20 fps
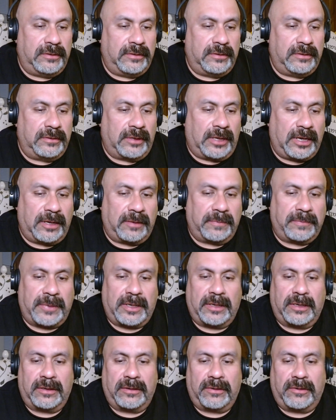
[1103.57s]

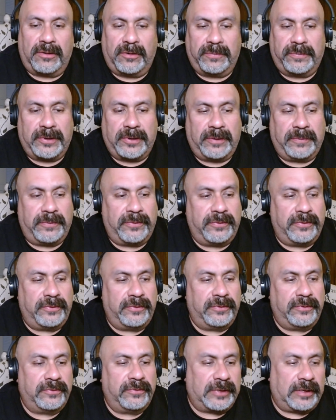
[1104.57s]
gangbang, hurt
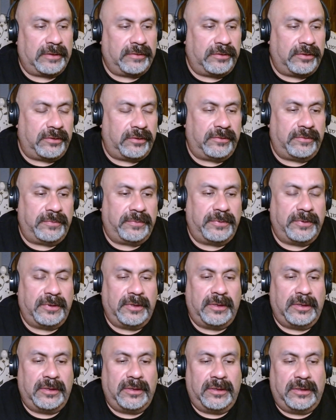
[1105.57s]
people, sell dope,
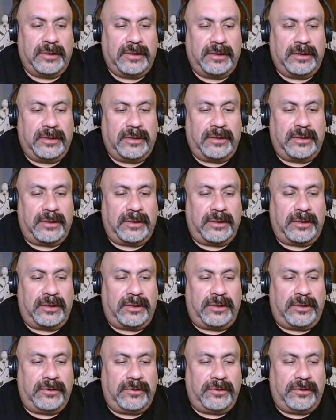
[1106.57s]

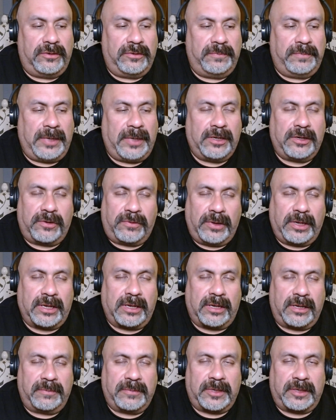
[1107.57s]
you make quick
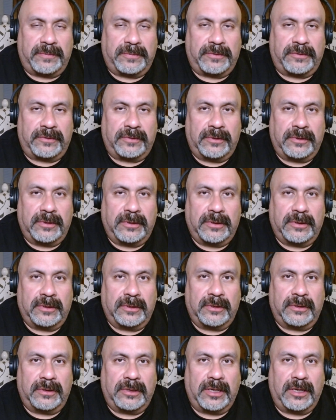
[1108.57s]
come ups.
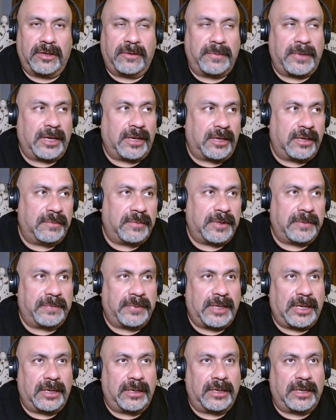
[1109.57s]
Yeah, you might come up
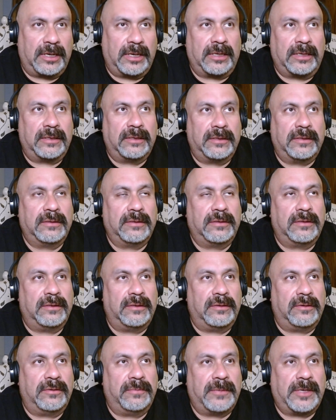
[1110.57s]
that day. You
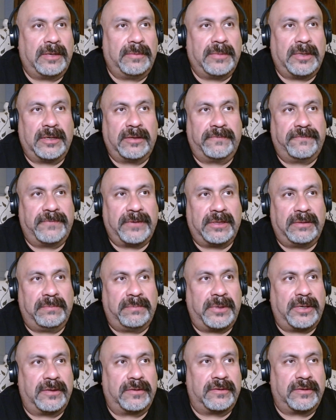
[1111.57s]
know, you might make $50,
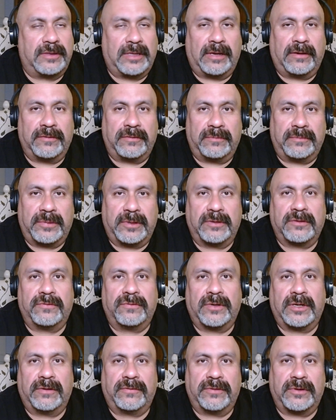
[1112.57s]
$1,000,
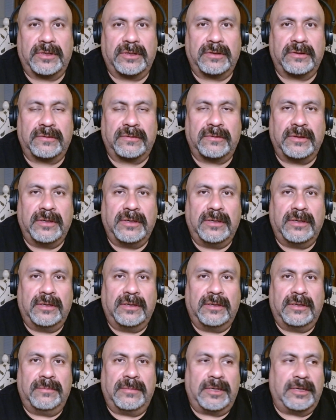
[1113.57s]
whatever it is,
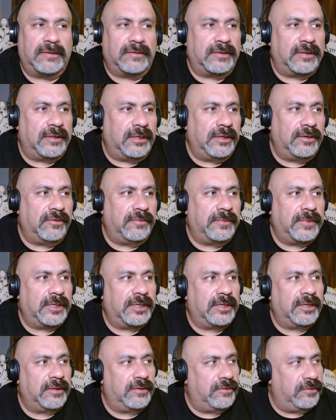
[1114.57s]
but it's illegal
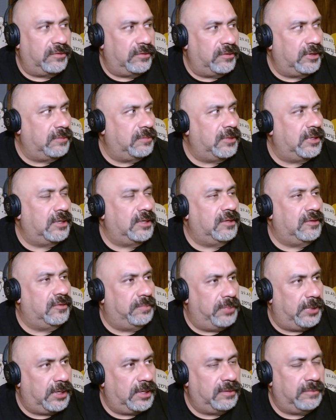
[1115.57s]
money, it's dirty money, it's
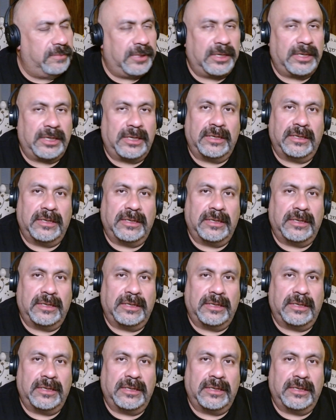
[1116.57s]
blood money.